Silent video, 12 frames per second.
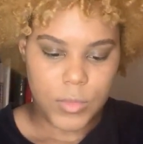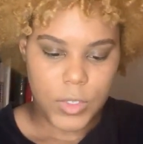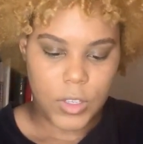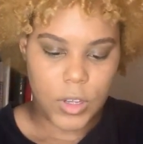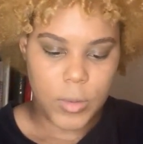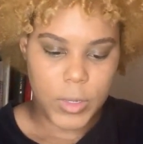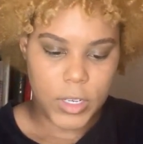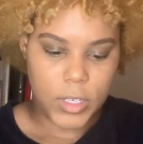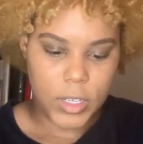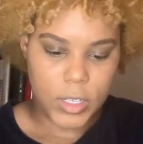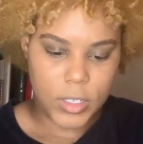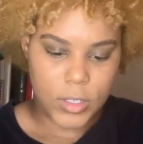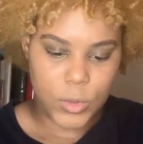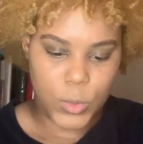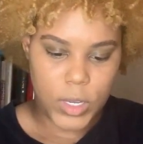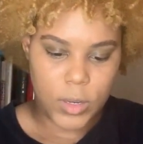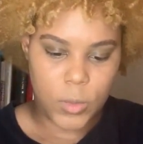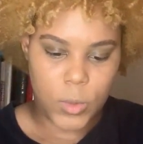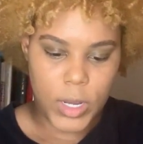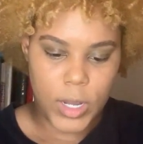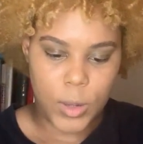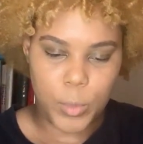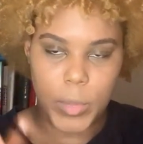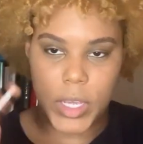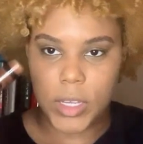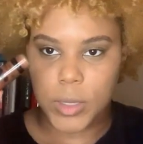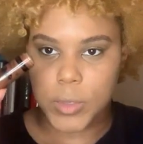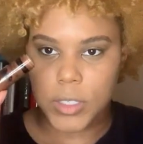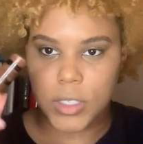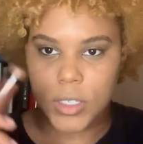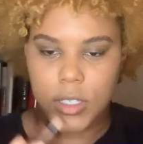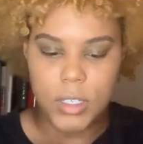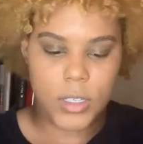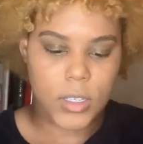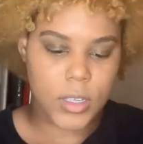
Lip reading: So I'm gonna take this Wet n Wild makeup stick.